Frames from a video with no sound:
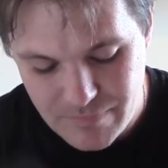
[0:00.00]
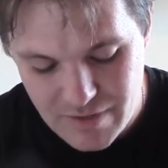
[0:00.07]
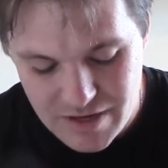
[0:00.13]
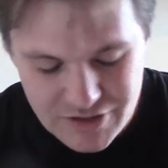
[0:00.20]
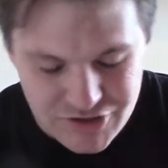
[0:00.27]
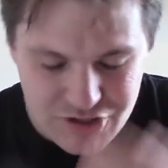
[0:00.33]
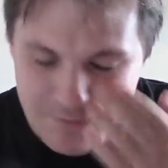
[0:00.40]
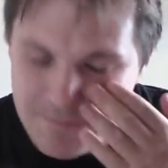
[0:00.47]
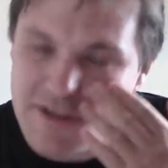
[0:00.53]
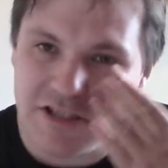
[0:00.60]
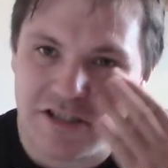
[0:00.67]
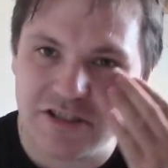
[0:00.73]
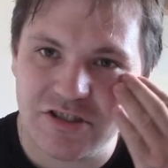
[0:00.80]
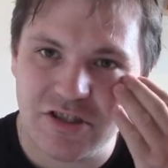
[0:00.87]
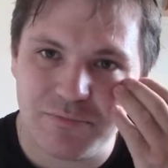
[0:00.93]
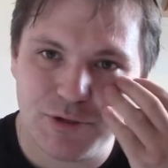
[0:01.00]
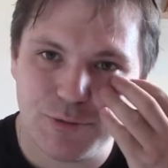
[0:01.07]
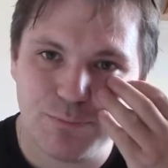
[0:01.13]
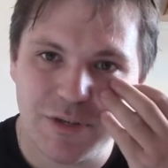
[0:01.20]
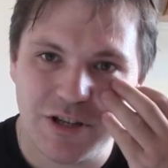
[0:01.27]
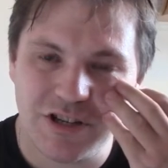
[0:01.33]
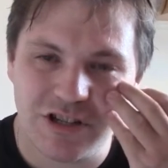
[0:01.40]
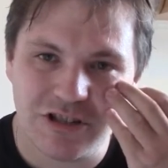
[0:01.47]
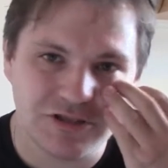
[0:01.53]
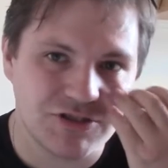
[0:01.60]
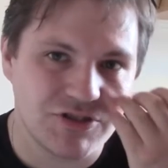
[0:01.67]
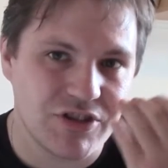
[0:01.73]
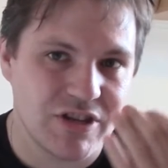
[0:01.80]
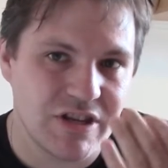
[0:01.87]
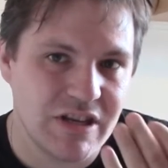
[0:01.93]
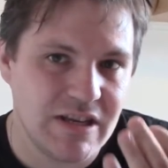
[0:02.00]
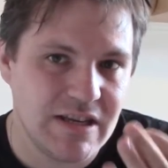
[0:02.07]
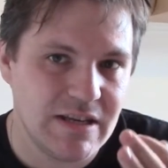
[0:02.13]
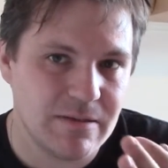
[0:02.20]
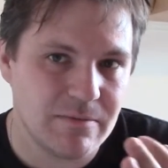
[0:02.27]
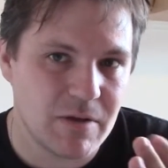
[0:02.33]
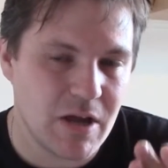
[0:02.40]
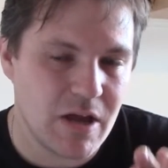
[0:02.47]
as a specialist option because the